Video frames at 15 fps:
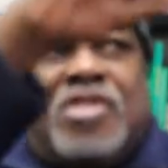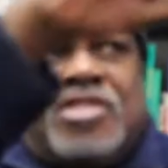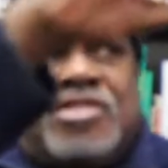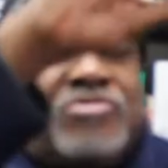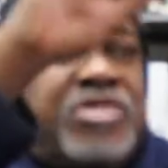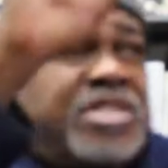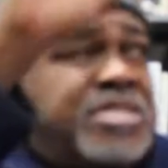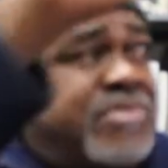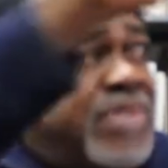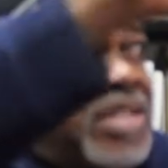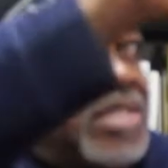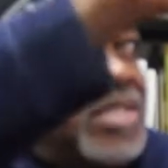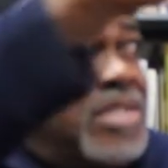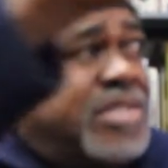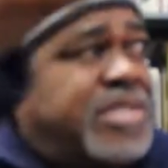and the trains are
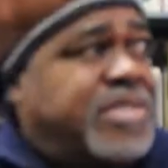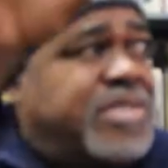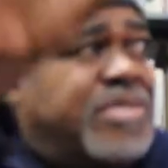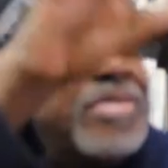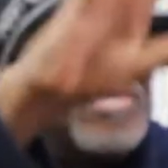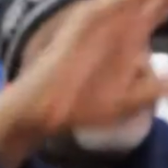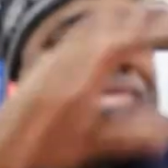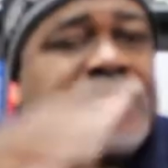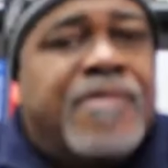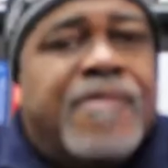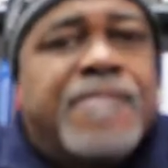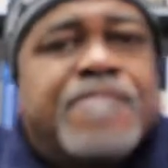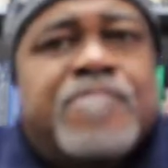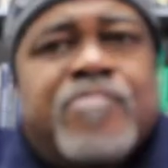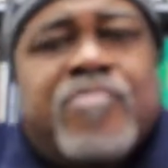right there.
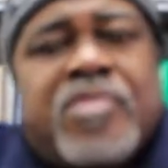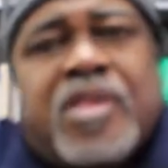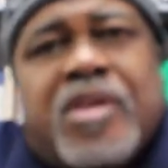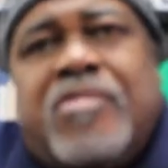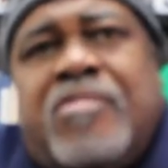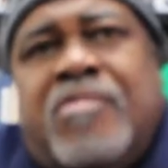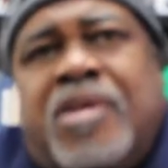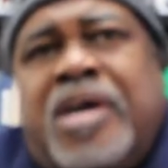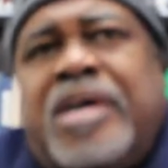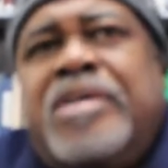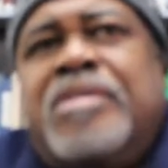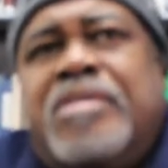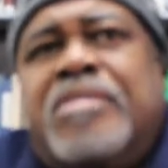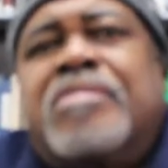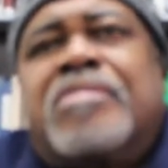Okay, I right.
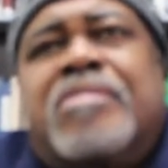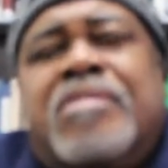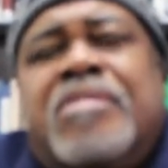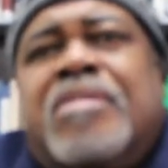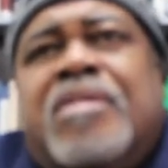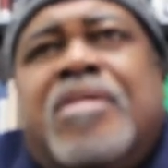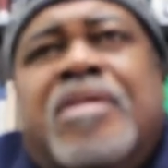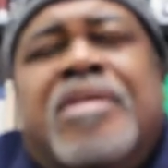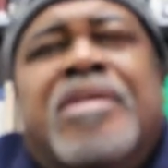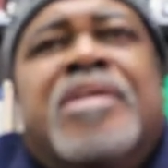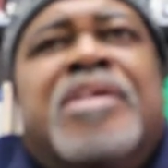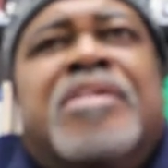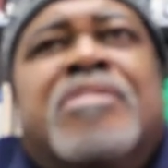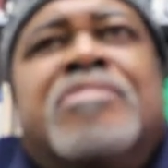see. Yeah. Now yeah. I